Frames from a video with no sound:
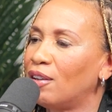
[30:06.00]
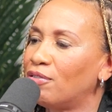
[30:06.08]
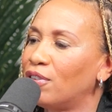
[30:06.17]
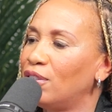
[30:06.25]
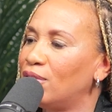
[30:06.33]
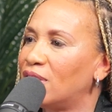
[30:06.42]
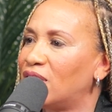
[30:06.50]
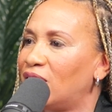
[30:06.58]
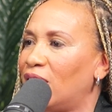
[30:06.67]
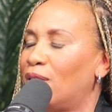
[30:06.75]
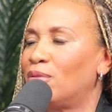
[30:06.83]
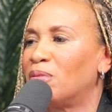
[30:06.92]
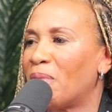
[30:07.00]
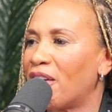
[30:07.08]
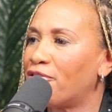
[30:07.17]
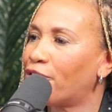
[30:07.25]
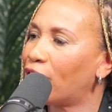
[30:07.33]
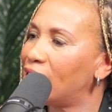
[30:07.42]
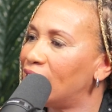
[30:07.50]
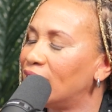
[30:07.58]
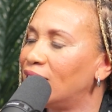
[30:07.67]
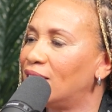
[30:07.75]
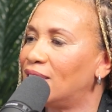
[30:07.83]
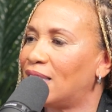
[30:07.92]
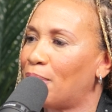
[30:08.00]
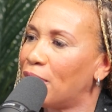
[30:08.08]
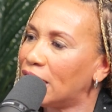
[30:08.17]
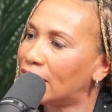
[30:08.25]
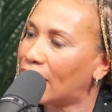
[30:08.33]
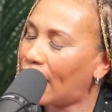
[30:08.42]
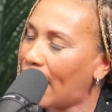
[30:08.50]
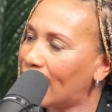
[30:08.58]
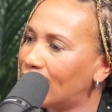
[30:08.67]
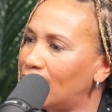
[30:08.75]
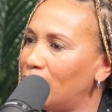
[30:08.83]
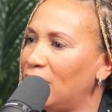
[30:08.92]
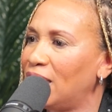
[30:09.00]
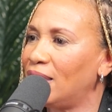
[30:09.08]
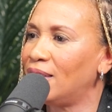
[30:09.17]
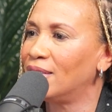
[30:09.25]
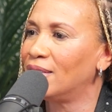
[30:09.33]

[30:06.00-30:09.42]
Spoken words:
And for you to share with my friends. That means a lot to me.